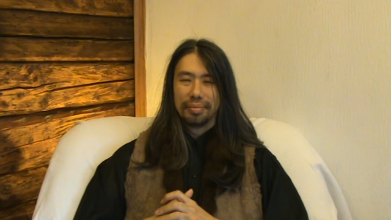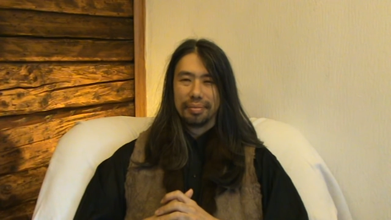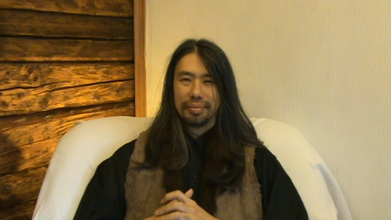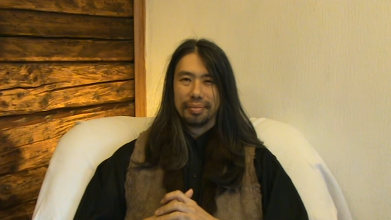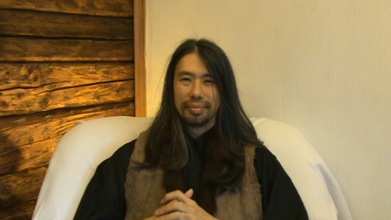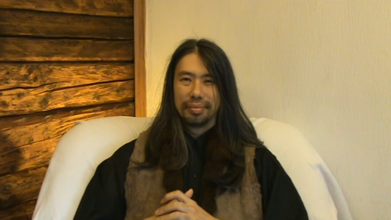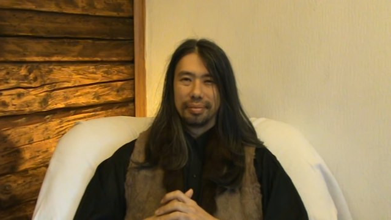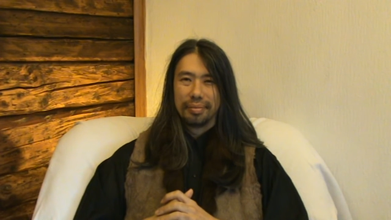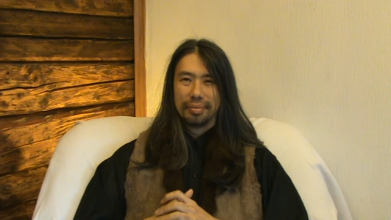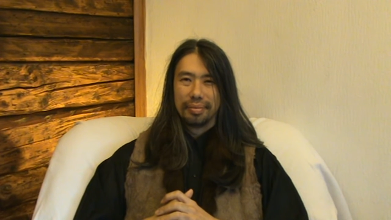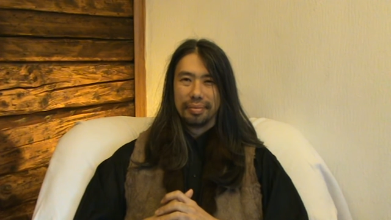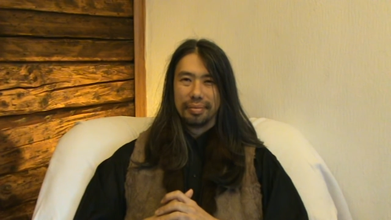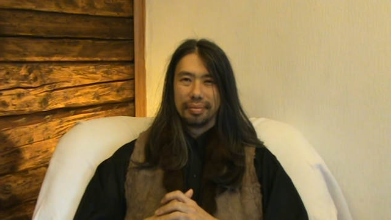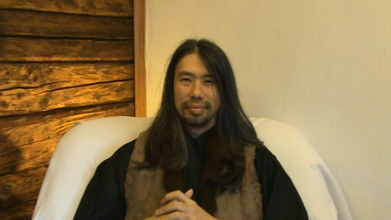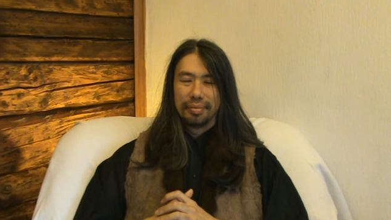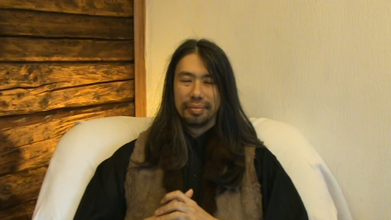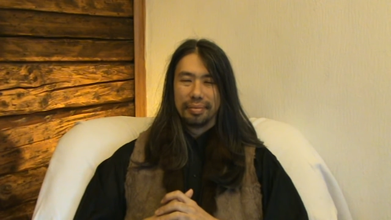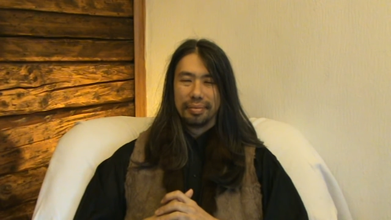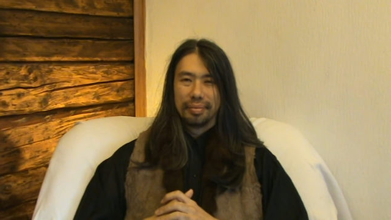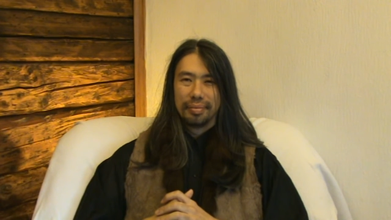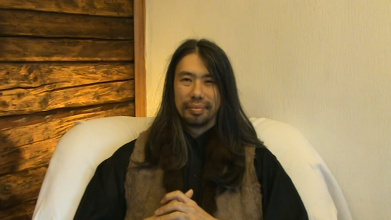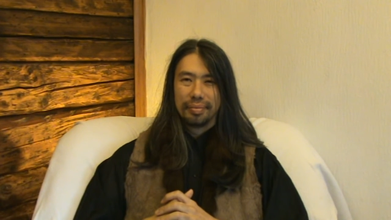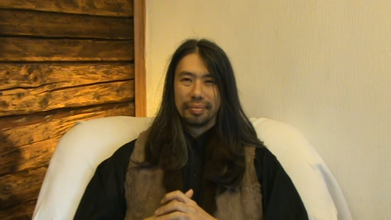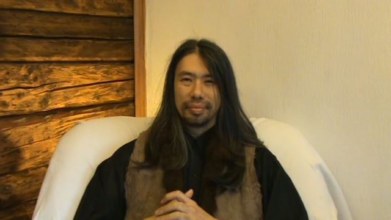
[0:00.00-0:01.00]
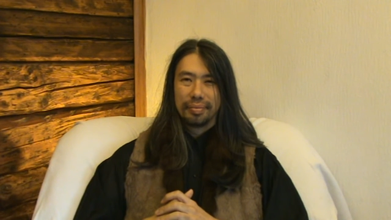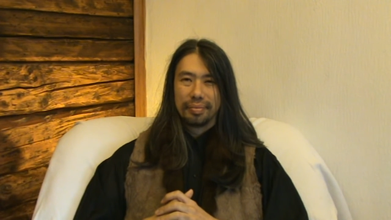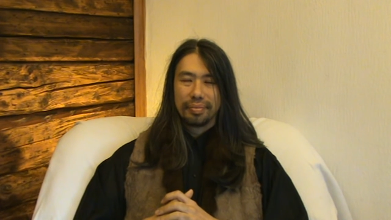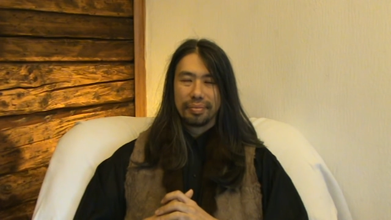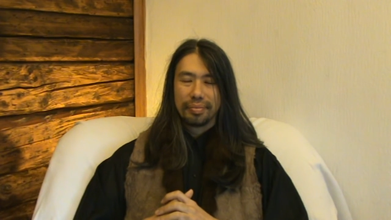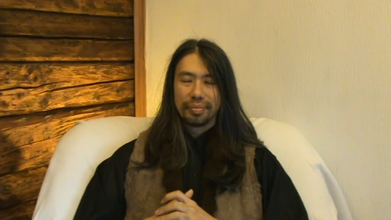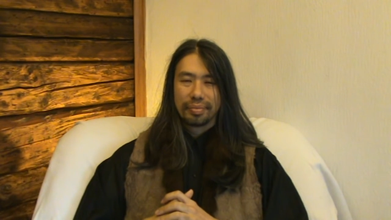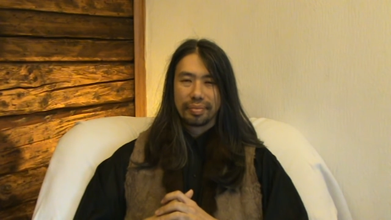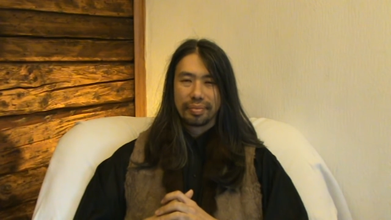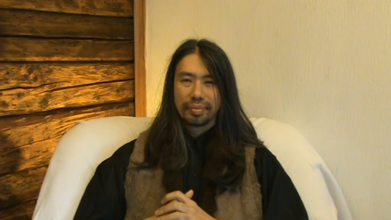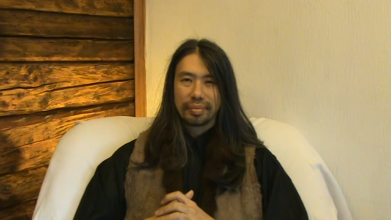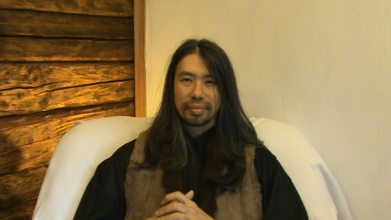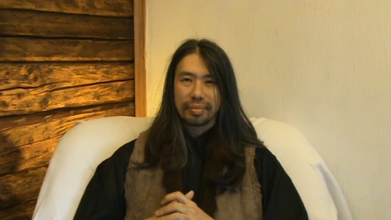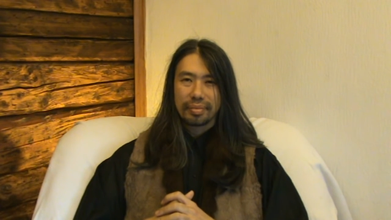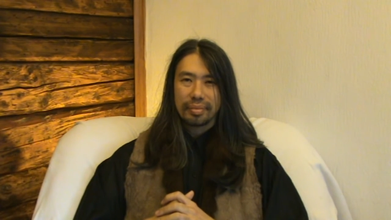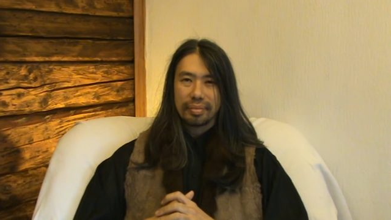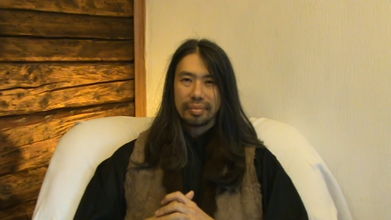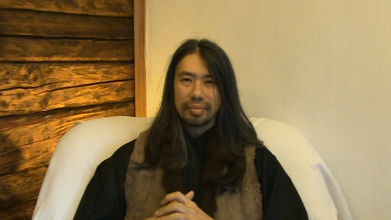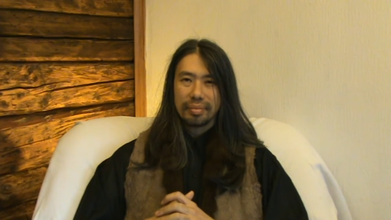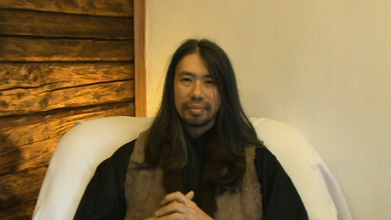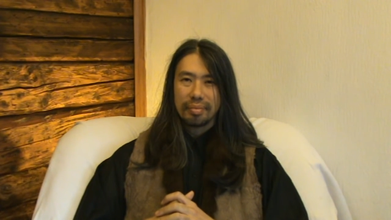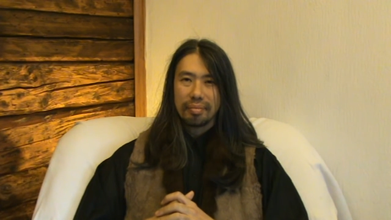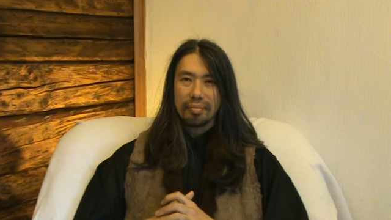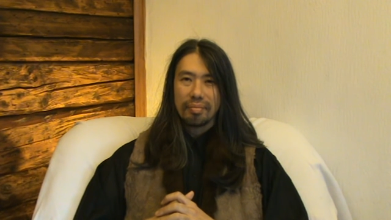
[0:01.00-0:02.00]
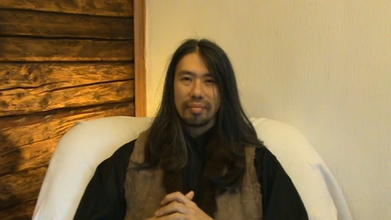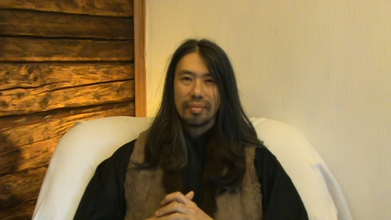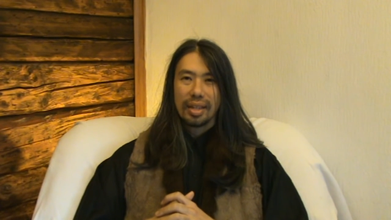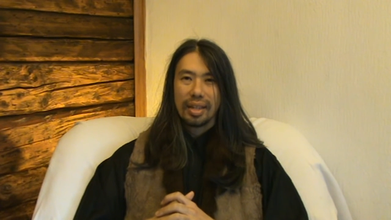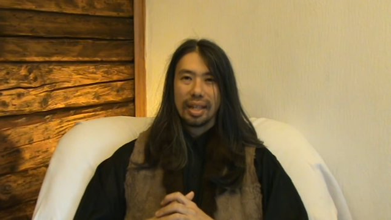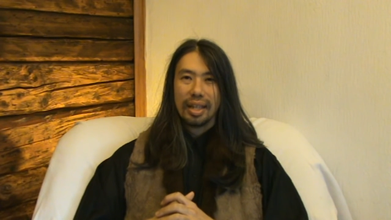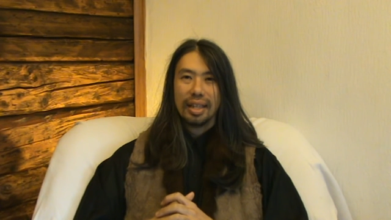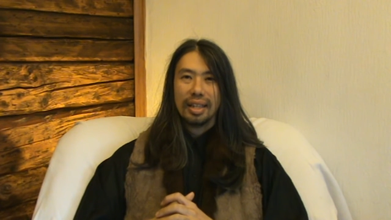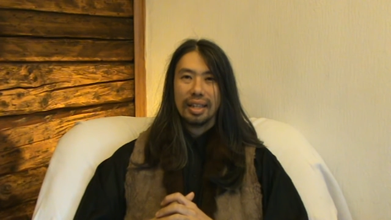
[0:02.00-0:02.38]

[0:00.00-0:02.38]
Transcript: No one is speaking in this clip.